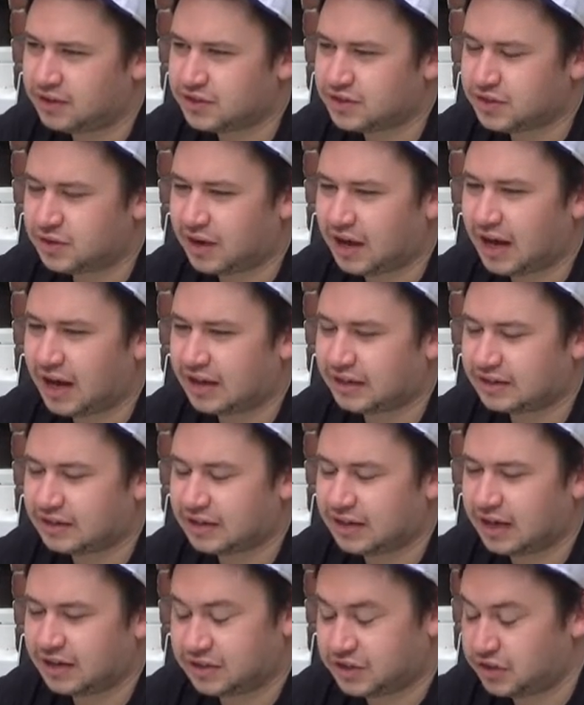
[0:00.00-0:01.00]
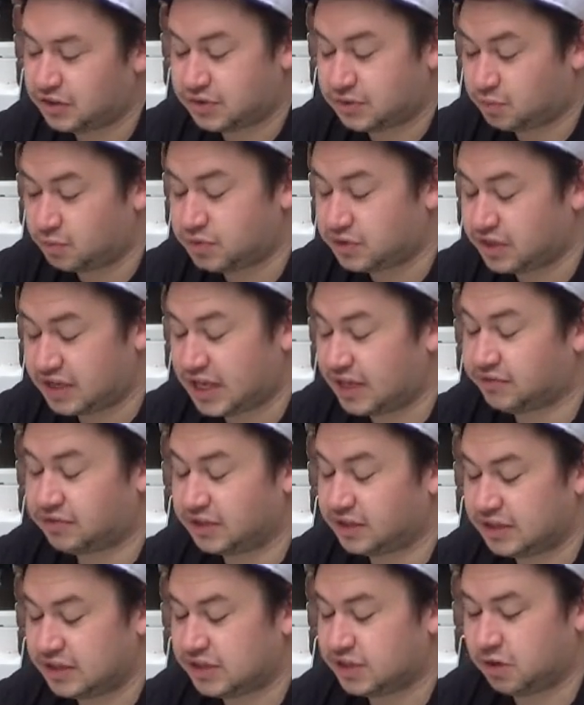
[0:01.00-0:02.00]
So I just was
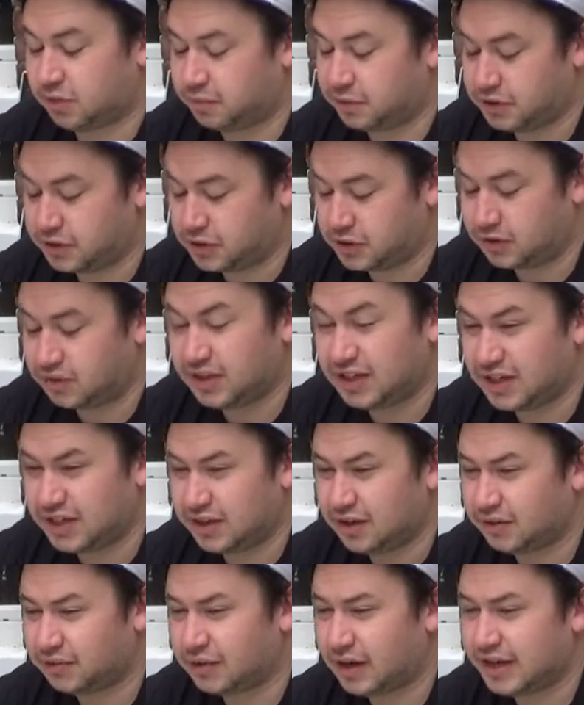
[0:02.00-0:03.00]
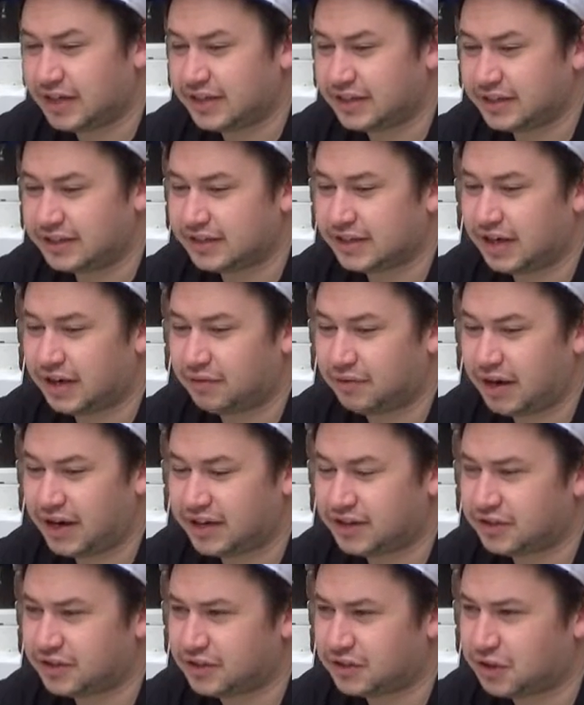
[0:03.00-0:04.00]
given this opportunity to write and
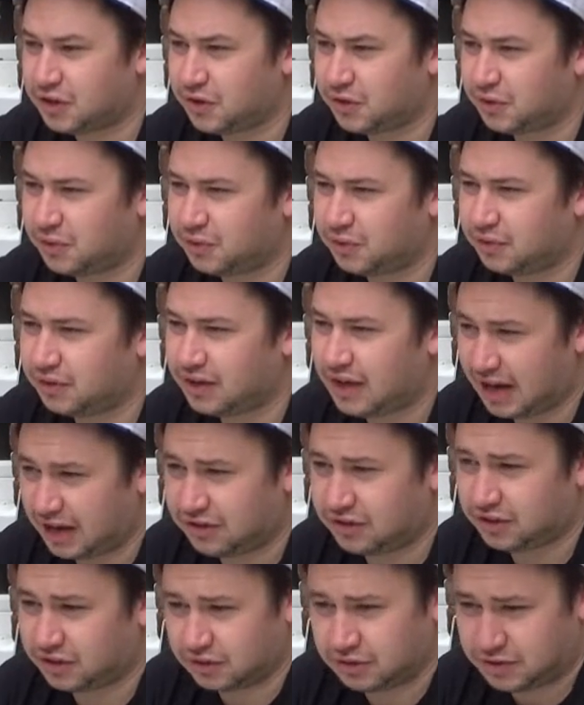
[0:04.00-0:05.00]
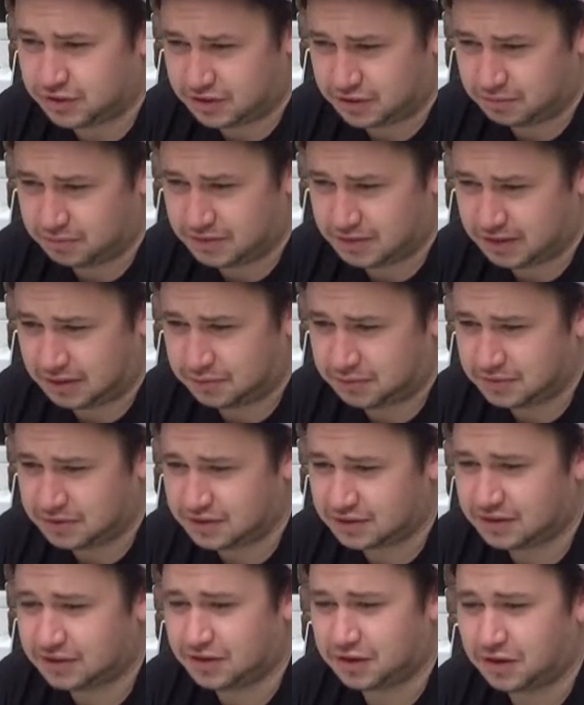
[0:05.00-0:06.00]
direct a show at the Customs
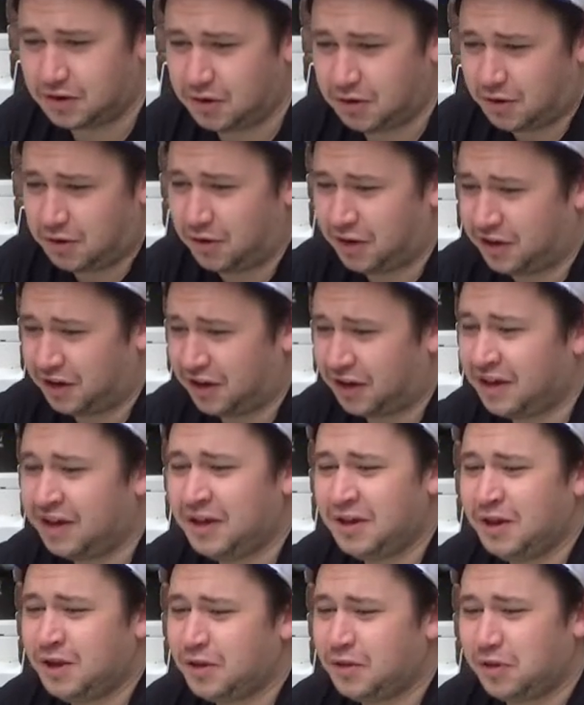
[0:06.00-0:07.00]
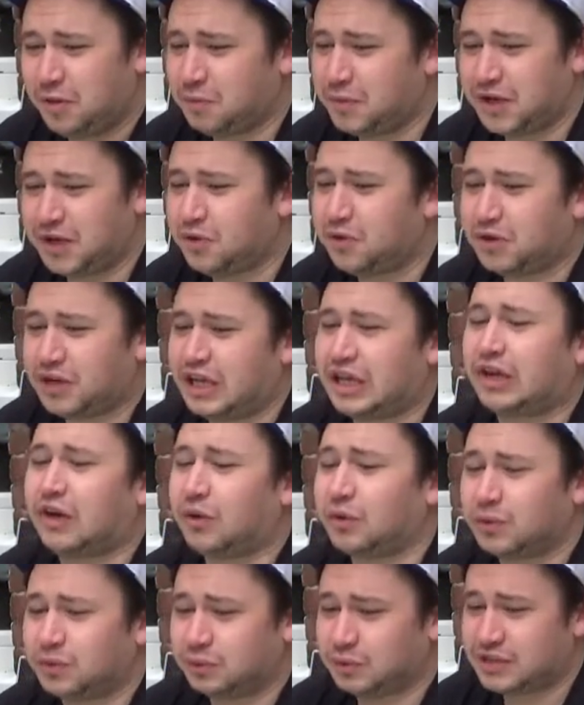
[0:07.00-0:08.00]
House. You know, my only
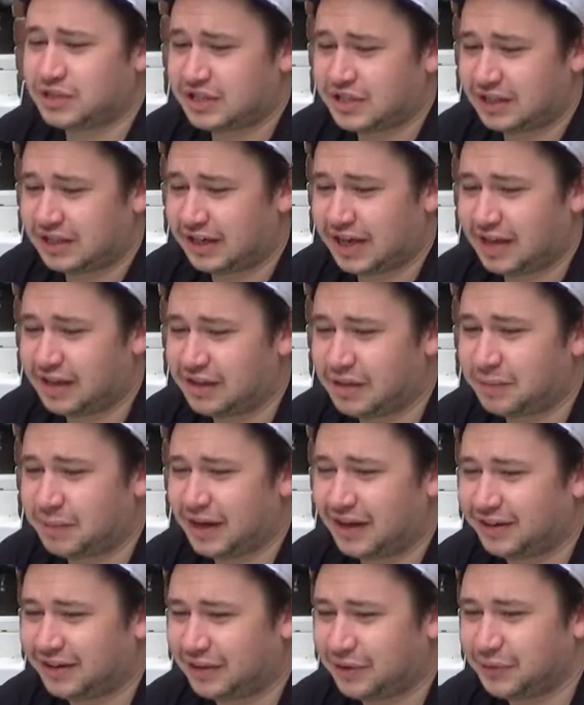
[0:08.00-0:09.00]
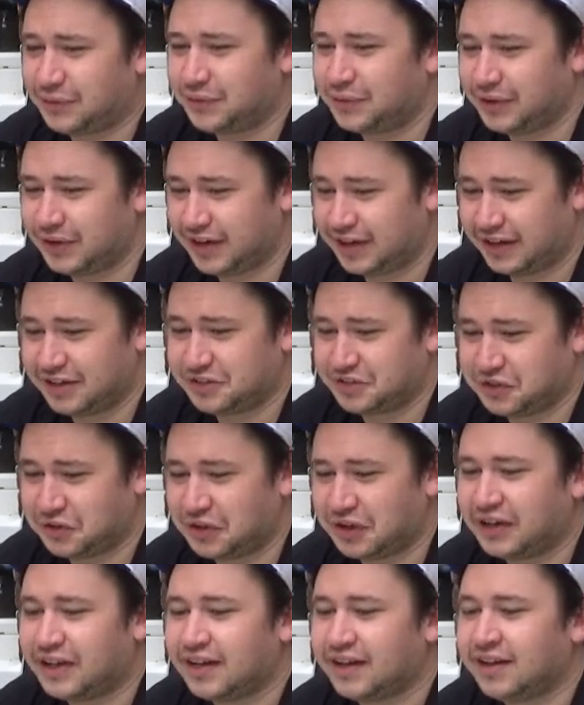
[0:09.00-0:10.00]
goal was to get the panto, and I'd done
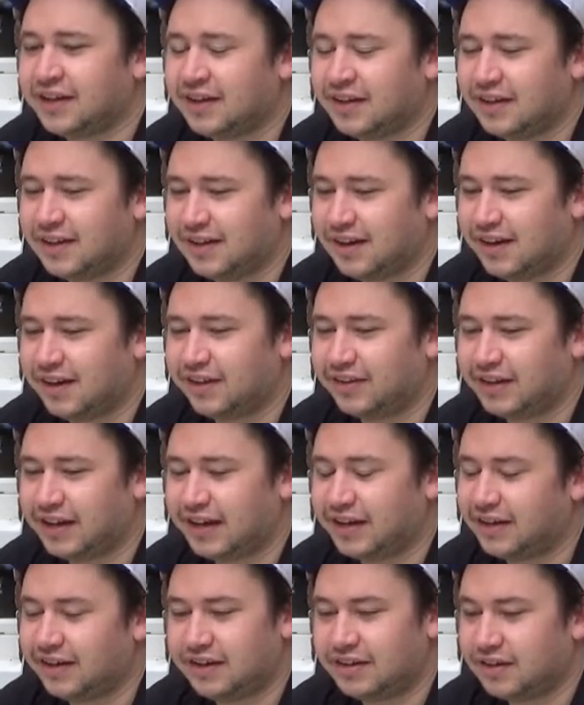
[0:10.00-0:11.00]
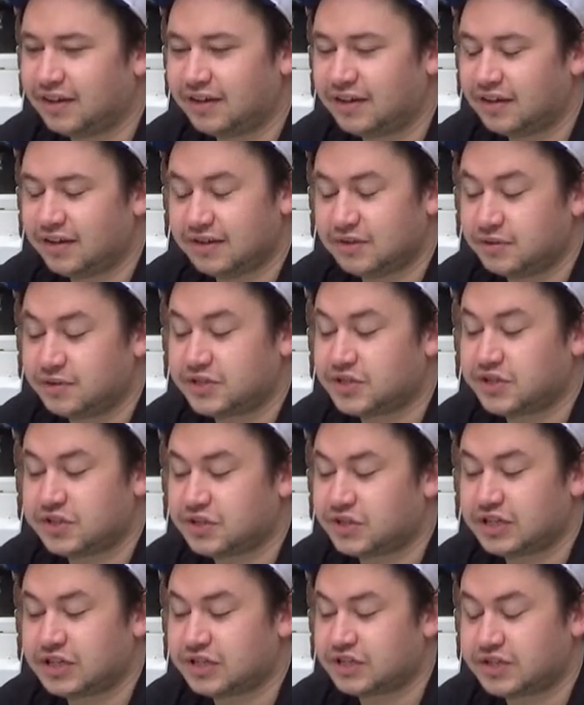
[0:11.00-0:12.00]
it. And then it was
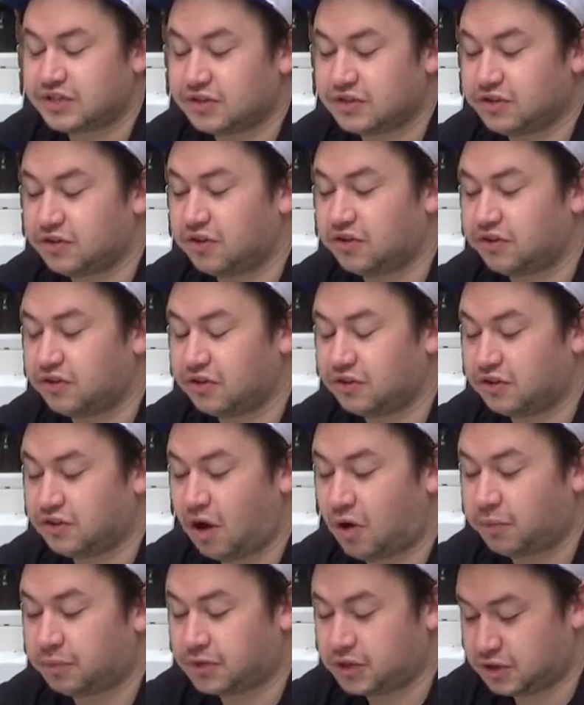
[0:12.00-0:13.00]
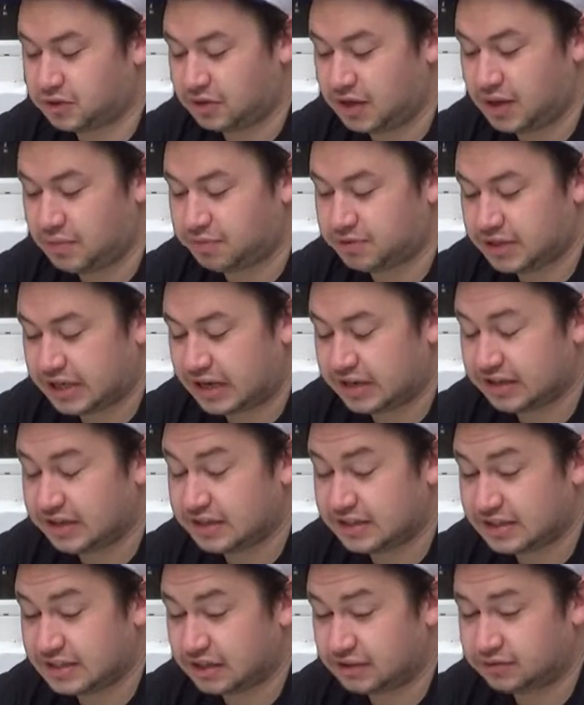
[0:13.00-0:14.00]
just this another opportunity presenting
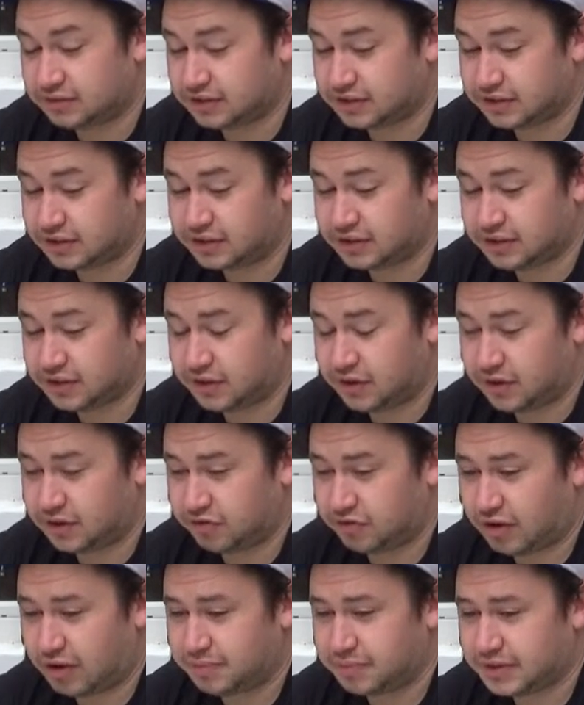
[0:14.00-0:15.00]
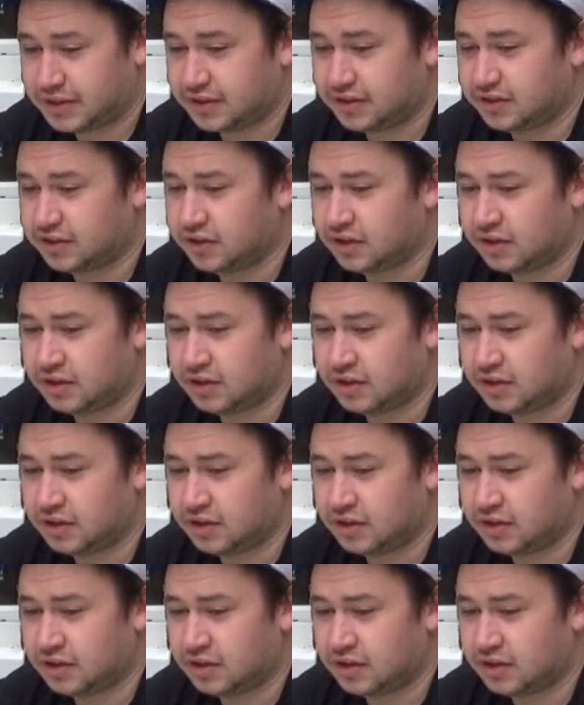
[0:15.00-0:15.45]
itself, and you know, I grabbed it